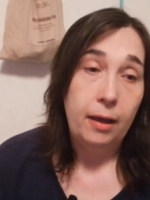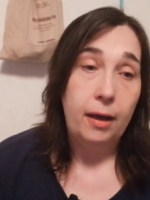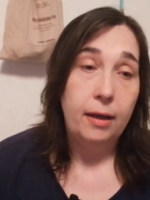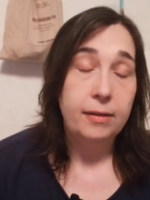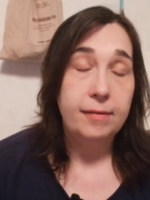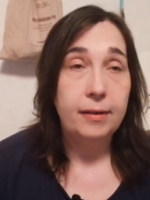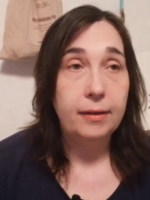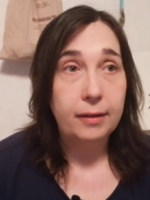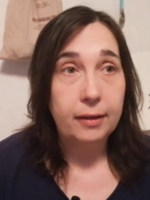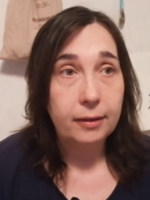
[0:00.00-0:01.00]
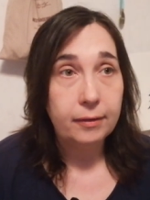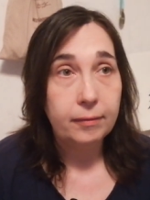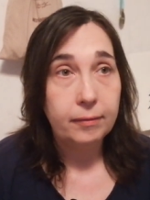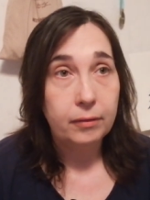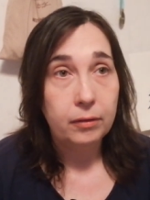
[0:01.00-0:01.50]
And it's not that,
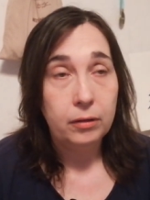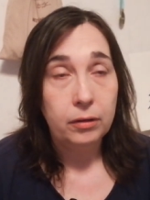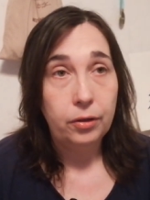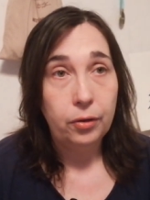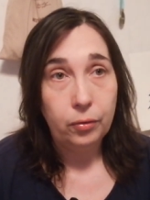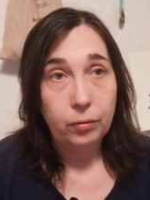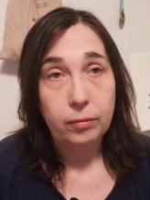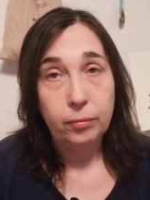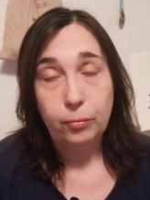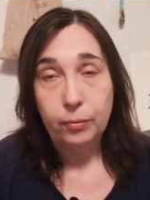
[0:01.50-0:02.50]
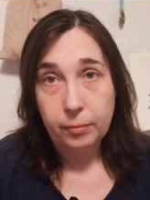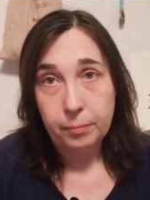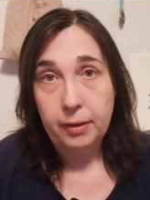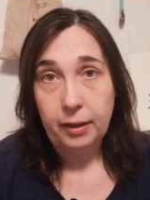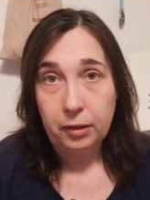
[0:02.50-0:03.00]
you know, with
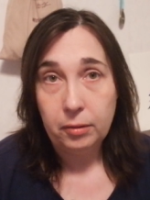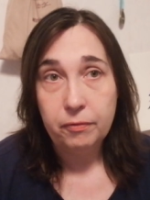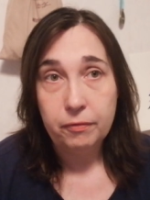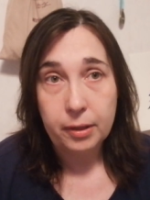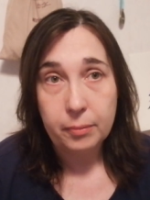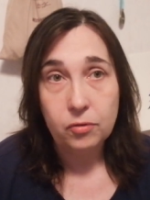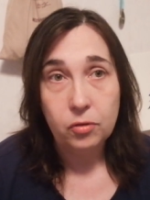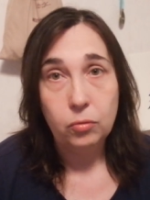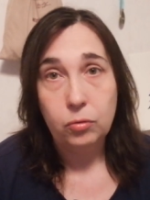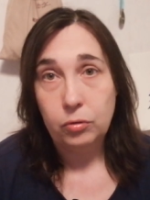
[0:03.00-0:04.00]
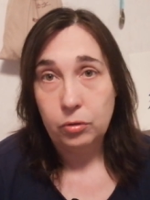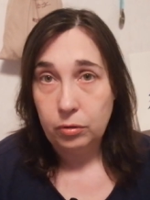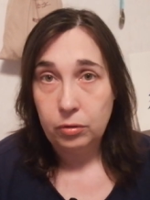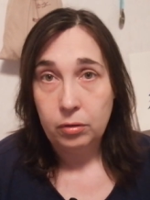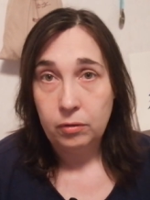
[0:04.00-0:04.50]
Millennium frames you could,
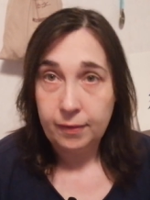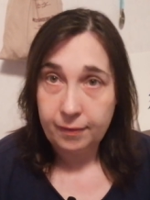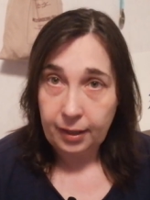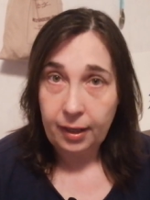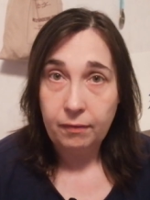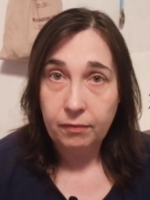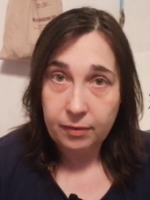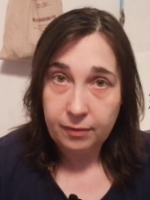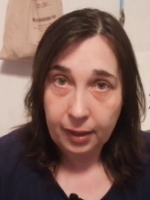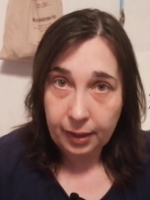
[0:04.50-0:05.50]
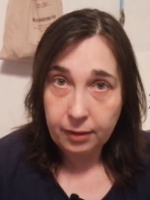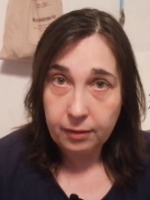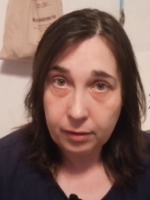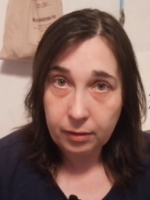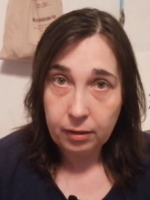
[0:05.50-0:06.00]
since I have the side
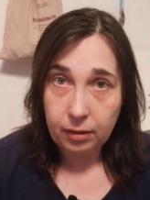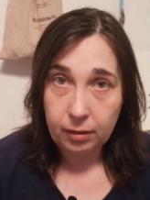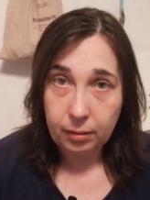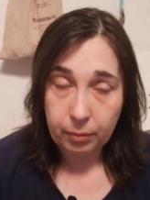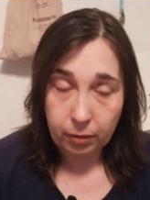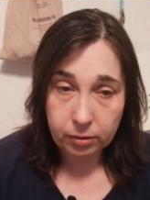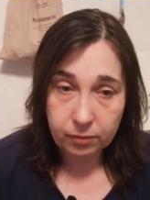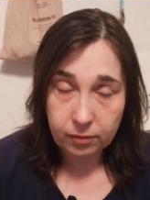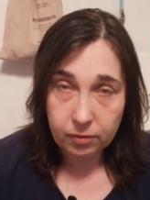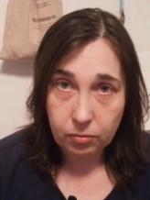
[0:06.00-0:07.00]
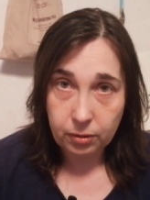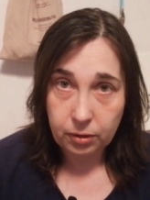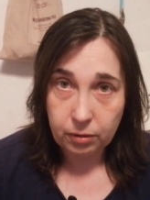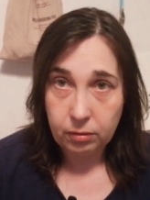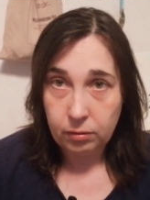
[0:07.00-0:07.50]
bars, the stretch,
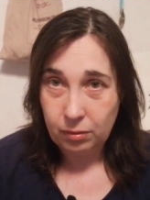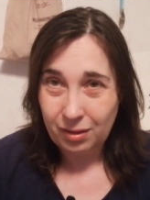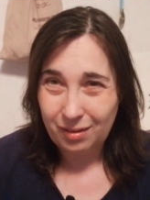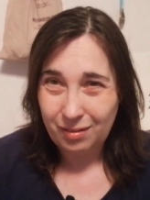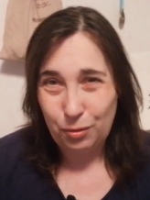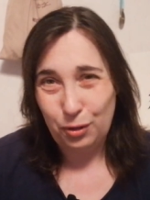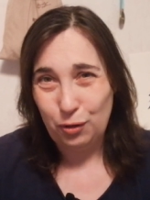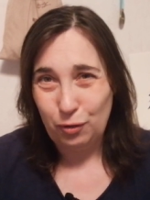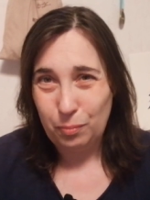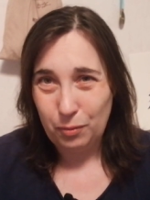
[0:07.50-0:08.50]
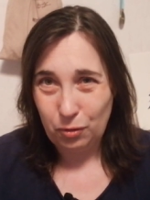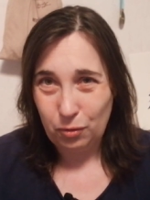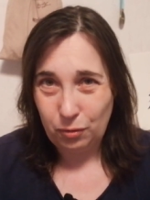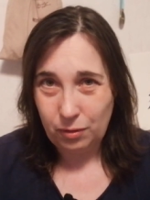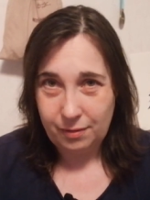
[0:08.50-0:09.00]
not the stretchers, but you
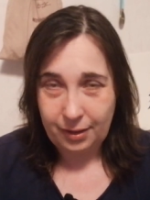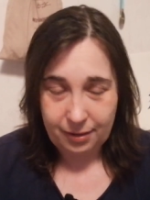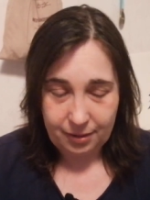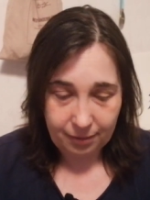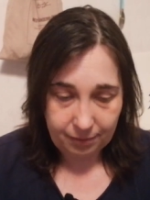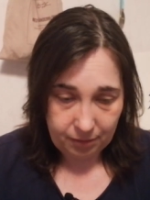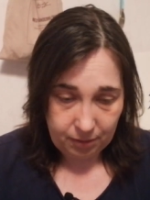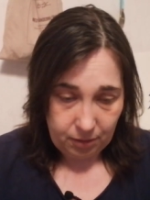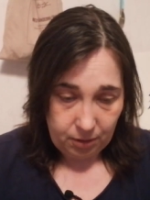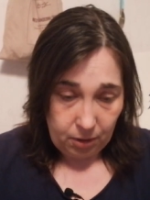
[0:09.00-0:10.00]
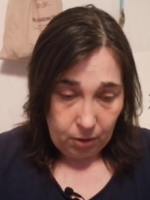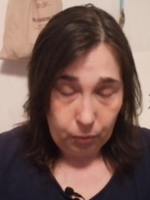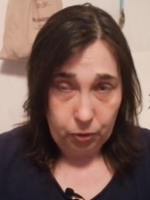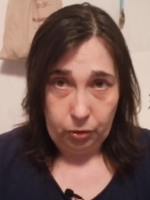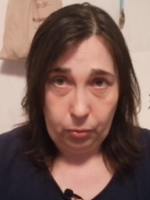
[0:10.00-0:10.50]
know, the side things,
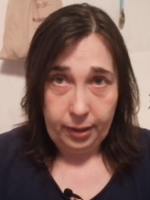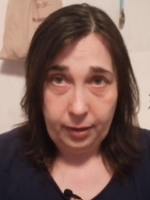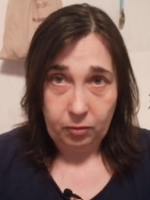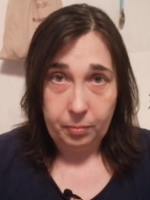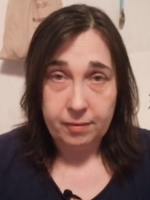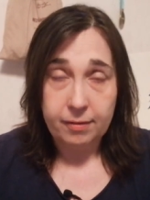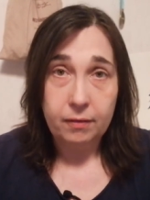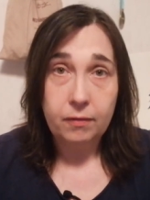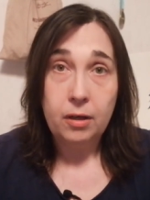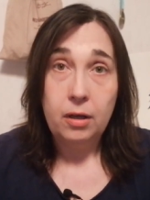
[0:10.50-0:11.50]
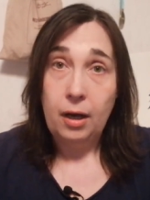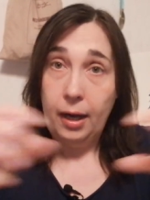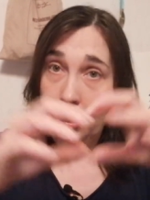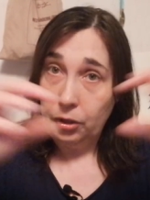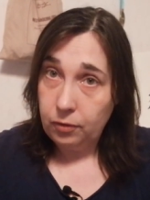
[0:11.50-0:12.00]
which are quite expensive.
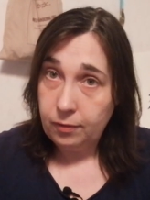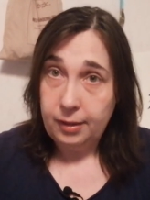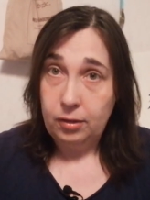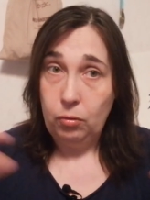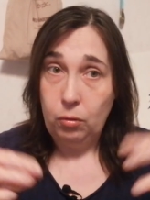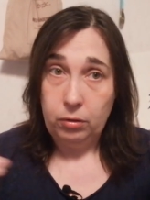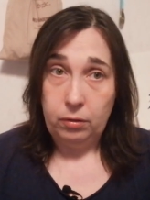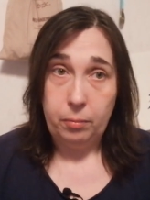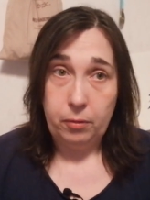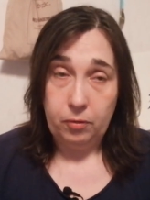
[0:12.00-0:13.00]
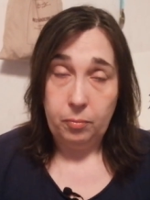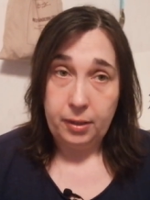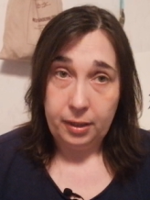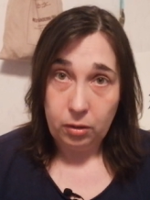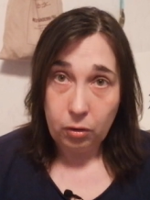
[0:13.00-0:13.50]
I just need to order the bars, but
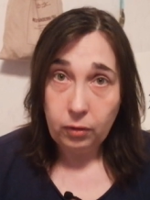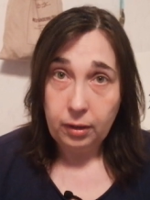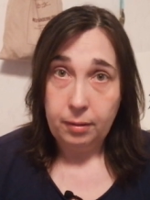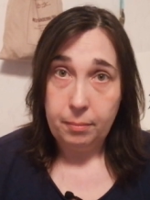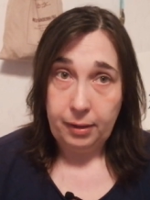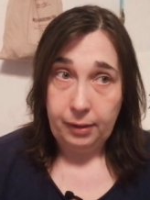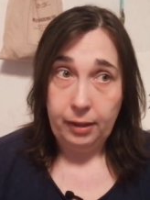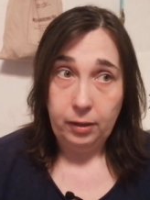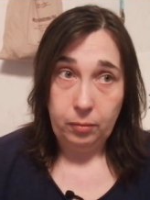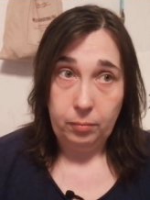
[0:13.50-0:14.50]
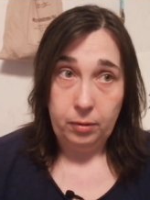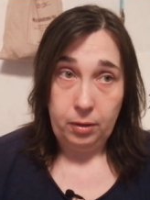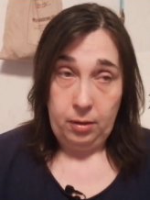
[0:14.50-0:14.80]
I know that the Millennium